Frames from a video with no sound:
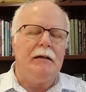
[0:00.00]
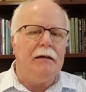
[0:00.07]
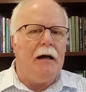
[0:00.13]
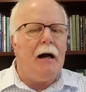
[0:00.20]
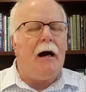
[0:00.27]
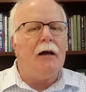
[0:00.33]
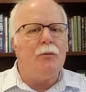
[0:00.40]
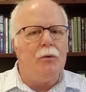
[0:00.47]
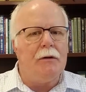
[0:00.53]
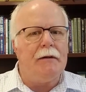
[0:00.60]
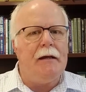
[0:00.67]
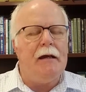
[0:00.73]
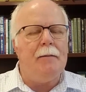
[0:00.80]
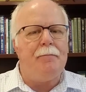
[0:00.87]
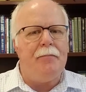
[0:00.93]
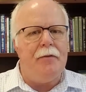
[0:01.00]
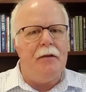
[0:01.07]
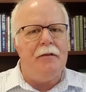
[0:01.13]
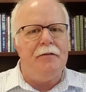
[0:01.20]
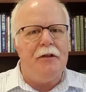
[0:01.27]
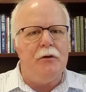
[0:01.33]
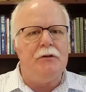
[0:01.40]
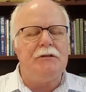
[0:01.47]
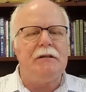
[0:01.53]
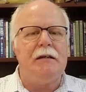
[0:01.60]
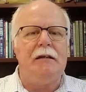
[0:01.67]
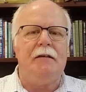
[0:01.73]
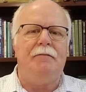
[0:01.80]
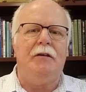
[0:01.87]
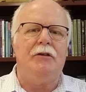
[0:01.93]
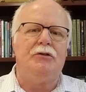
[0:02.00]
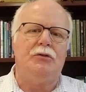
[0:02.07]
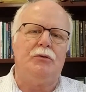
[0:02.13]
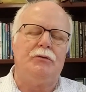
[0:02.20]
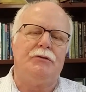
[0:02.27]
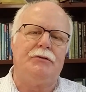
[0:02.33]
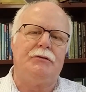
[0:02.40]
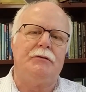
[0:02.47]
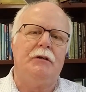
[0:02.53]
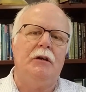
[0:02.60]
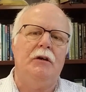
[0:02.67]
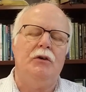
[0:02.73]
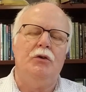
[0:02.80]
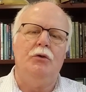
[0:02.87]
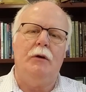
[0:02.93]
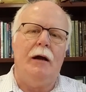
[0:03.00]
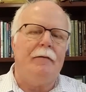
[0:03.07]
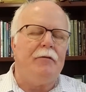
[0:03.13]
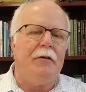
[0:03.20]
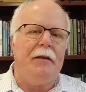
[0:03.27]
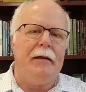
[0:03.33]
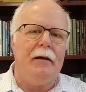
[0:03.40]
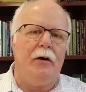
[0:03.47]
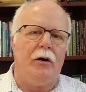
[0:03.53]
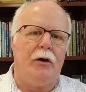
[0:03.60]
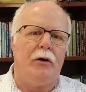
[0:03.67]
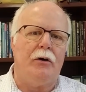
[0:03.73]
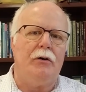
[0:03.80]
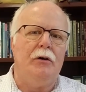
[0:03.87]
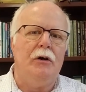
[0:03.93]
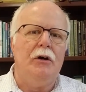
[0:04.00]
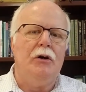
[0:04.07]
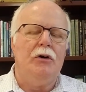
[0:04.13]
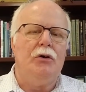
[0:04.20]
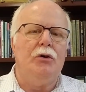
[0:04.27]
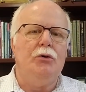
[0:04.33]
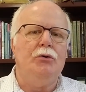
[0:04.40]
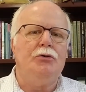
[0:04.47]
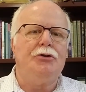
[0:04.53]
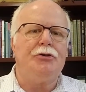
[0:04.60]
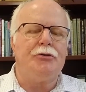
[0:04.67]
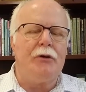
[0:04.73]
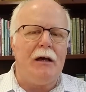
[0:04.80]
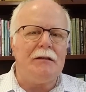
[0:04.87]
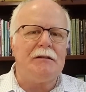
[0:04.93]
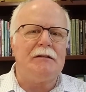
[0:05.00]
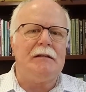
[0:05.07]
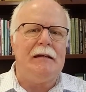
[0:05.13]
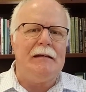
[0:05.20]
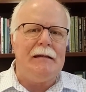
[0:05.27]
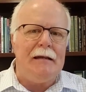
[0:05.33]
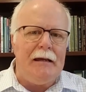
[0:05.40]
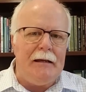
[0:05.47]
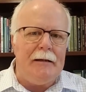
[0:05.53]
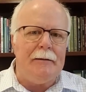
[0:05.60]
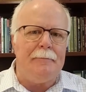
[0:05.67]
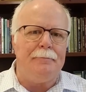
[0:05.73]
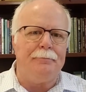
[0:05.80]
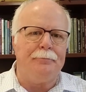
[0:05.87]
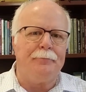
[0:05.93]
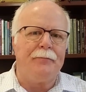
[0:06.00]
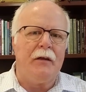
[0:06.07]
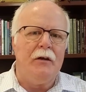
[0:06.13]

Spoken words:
God will keep those individuals, whoever they are, who trust in him,